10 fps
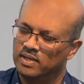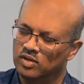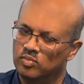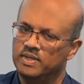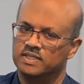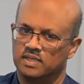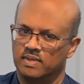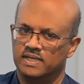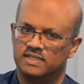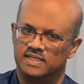By no means
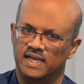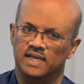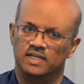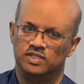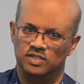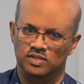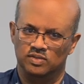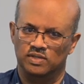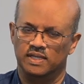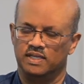am I saying to
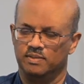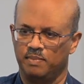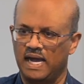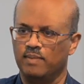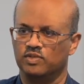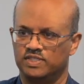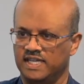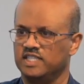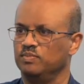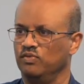you that the Bible
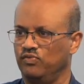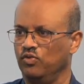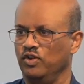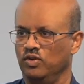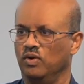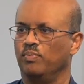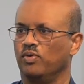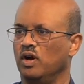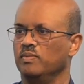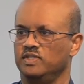sets before you a
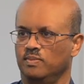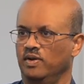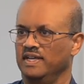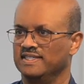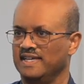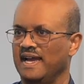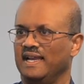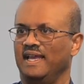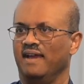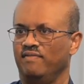promise about
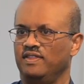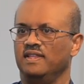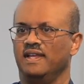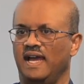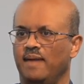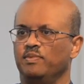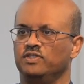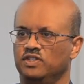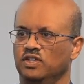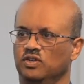exactly everything that
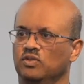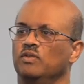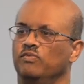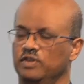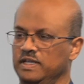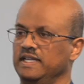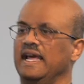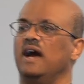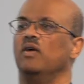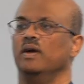happens to you for the
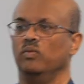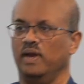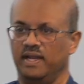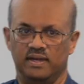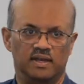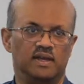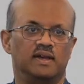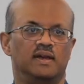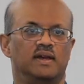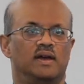now and when
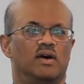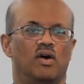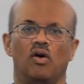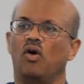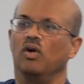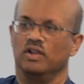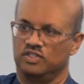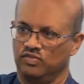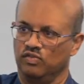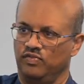
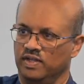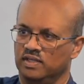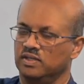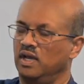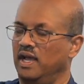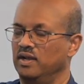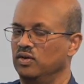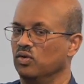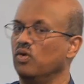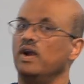all is fulfilled. And
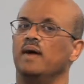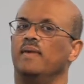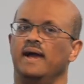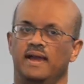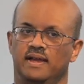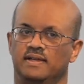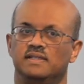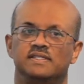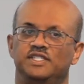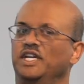nor am I
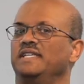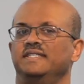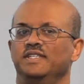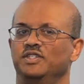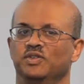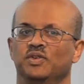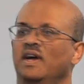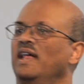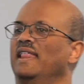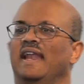suggesting to you
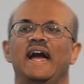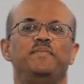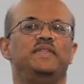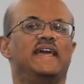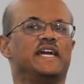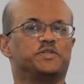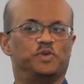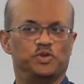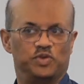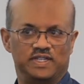that I'm the
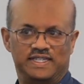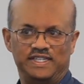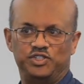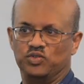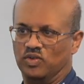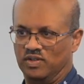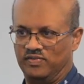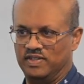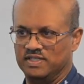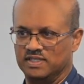expert who can teach you
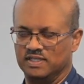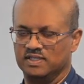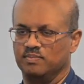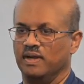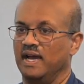all of these things.